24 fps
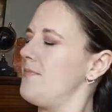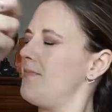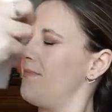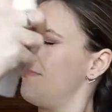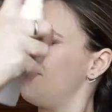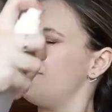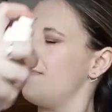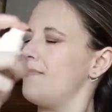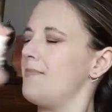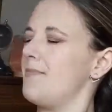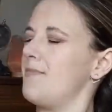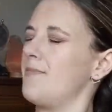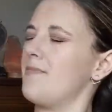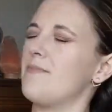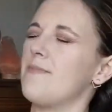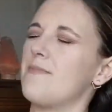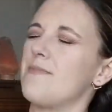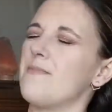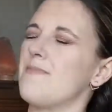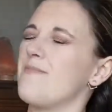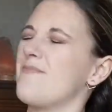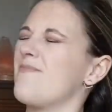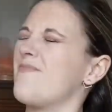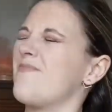
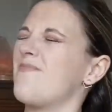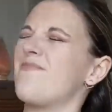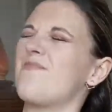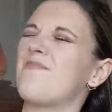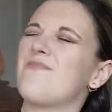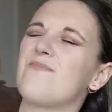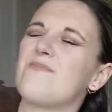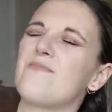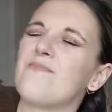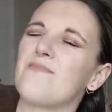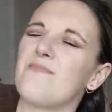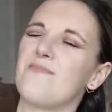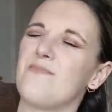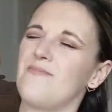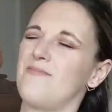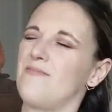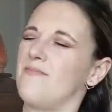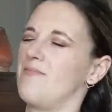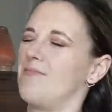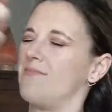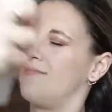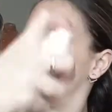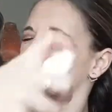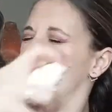
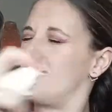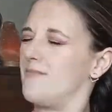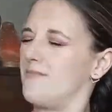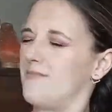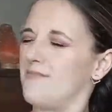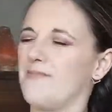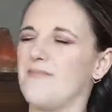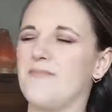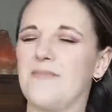(silence)